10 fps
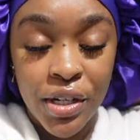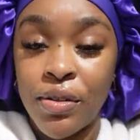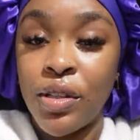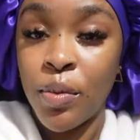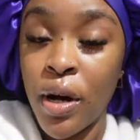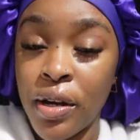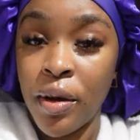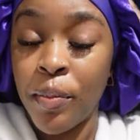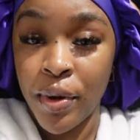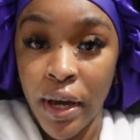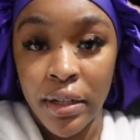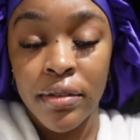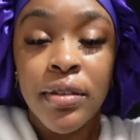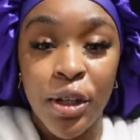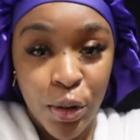here with a bonnet, but
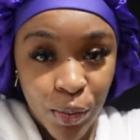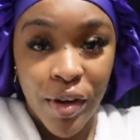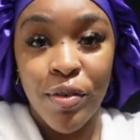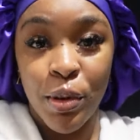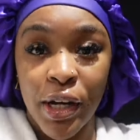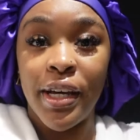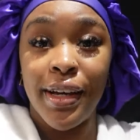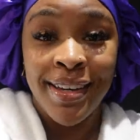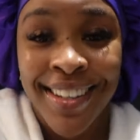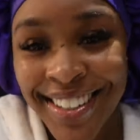we have a bonnet.